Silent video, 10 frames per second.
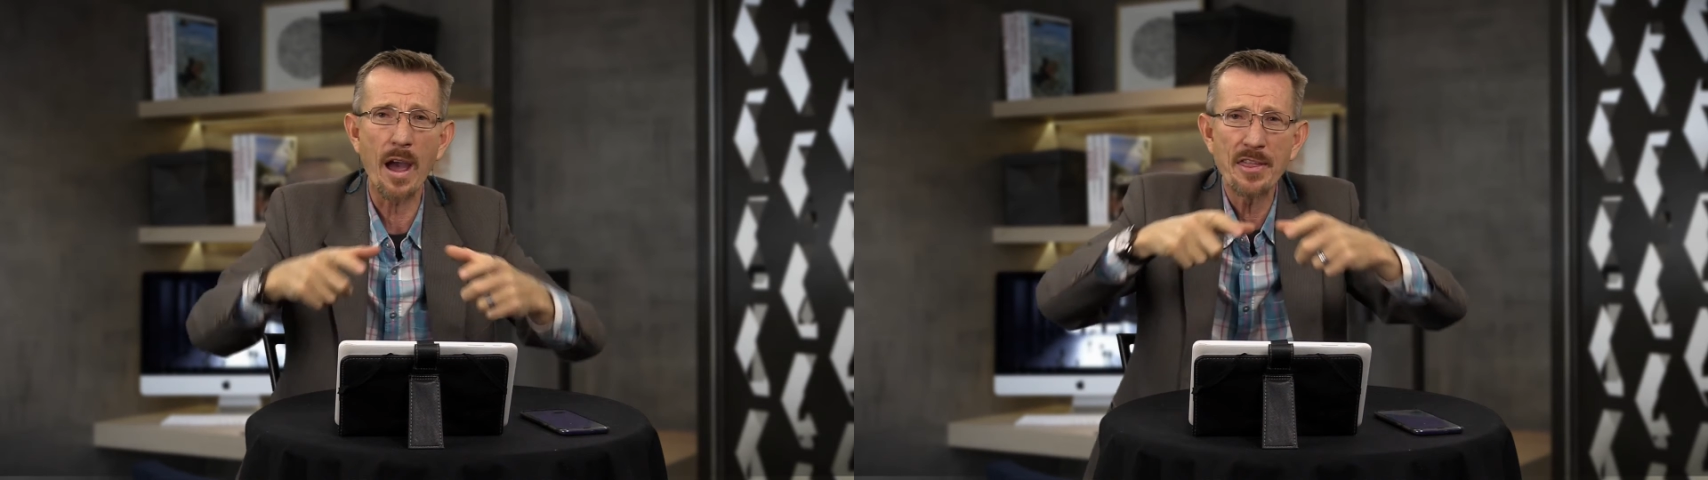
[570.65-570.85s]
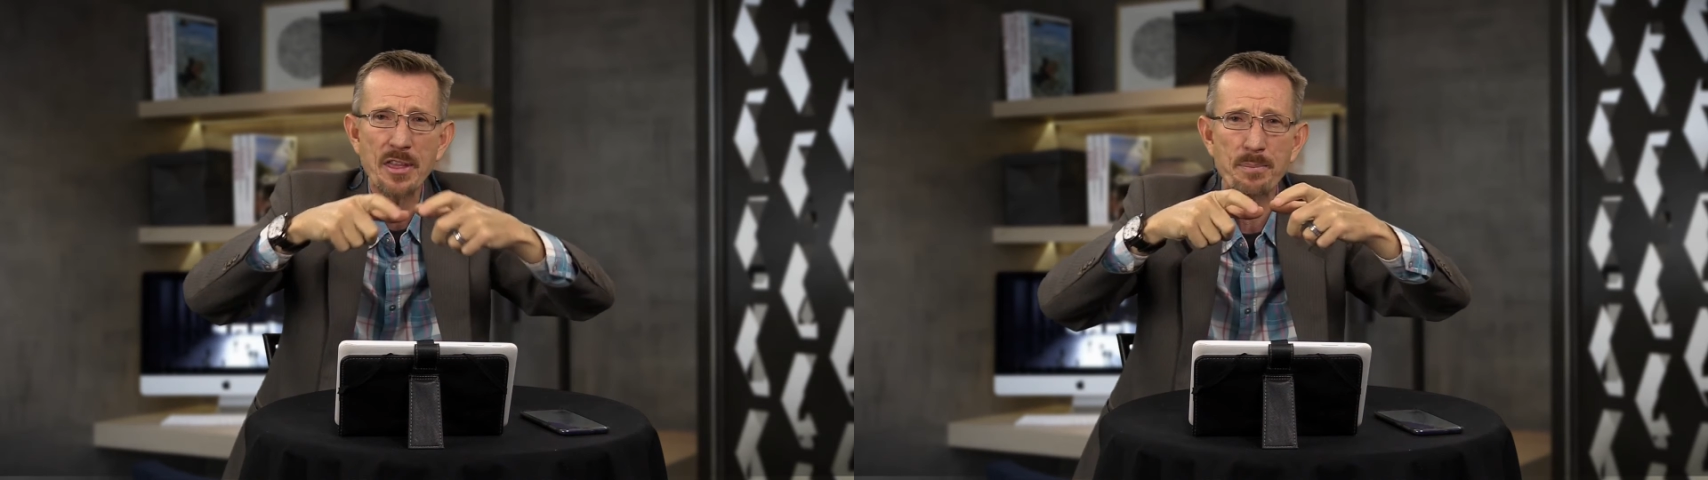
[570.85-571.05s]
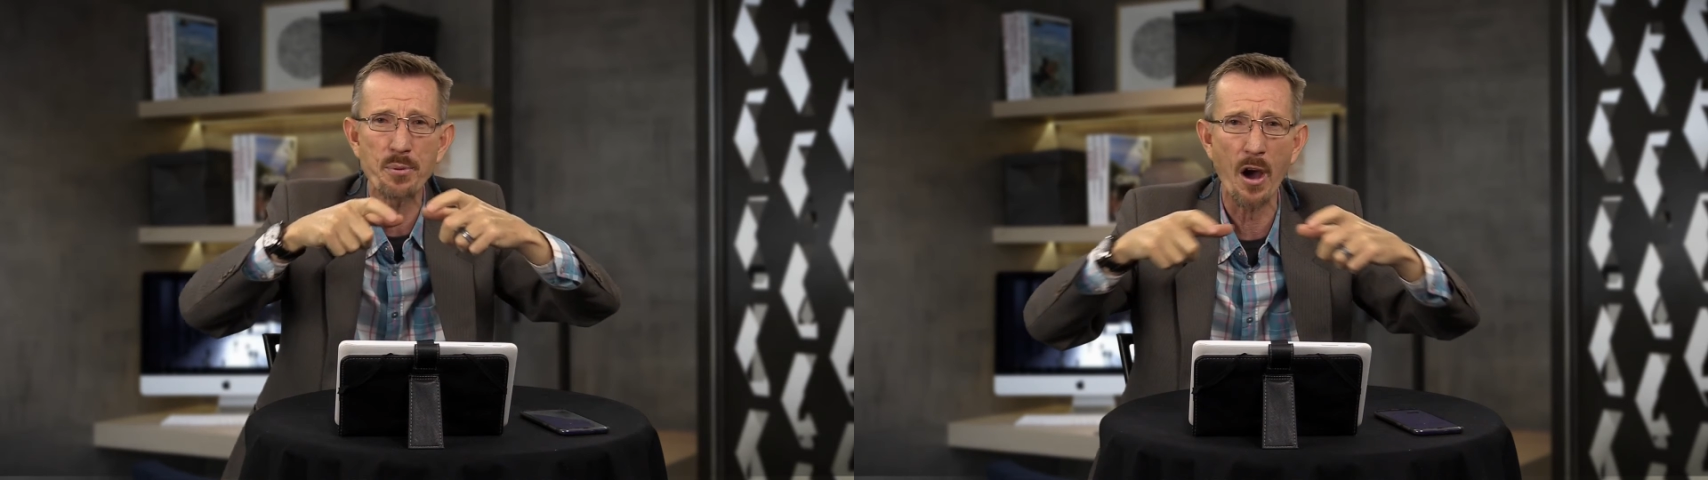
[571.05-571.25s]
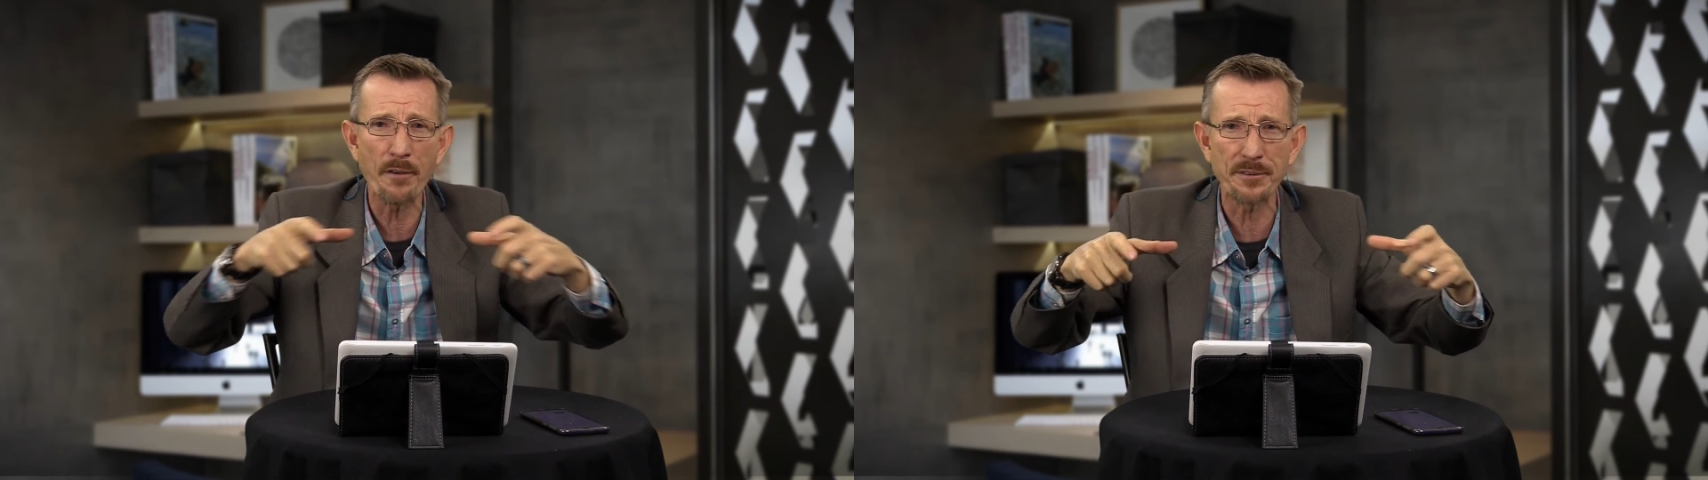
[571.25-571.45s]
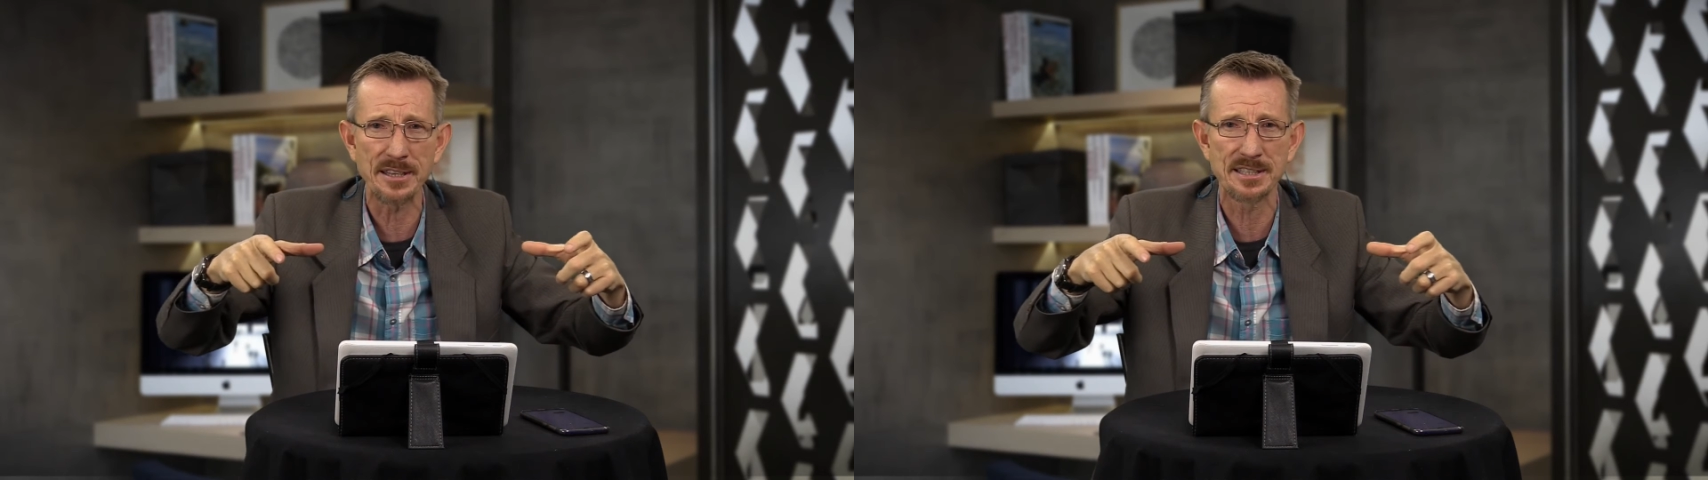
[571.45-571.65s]
and the
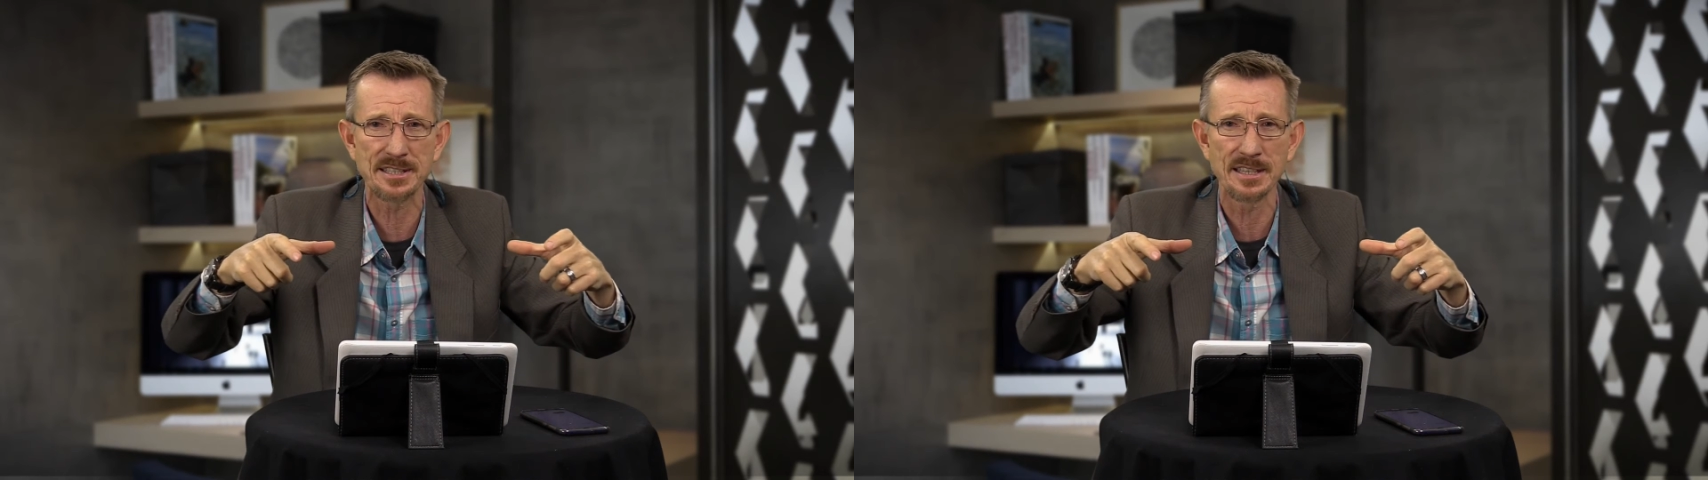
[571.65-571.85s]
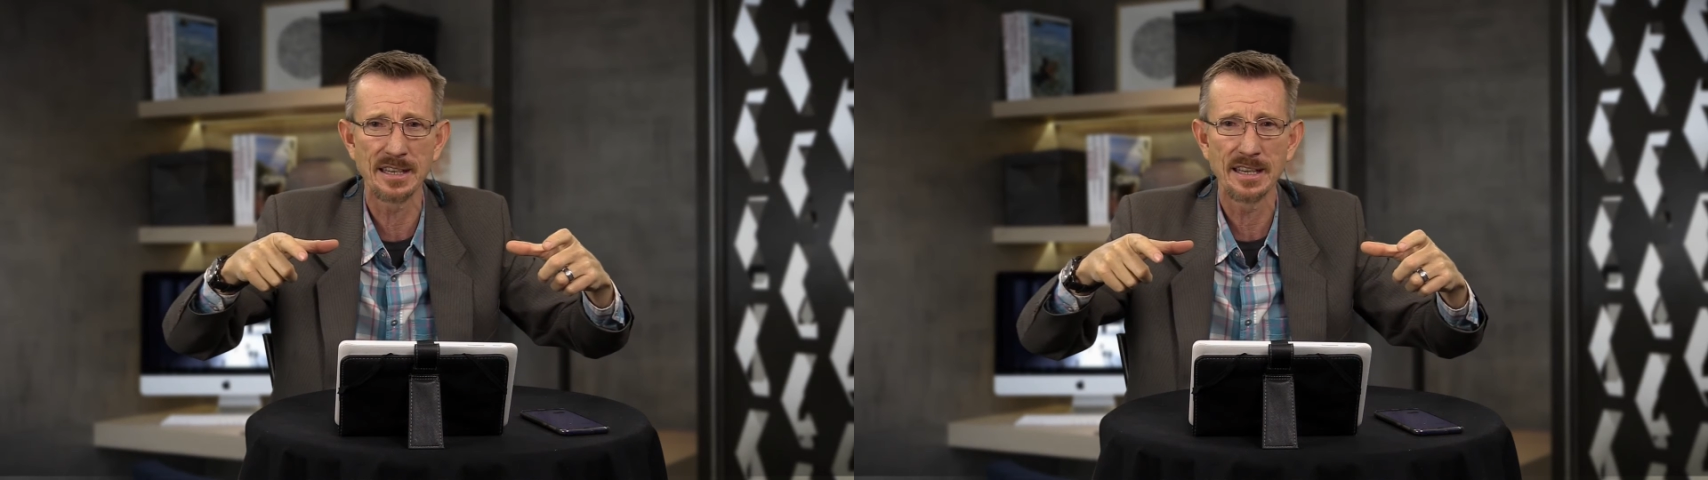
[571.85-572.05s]
prophets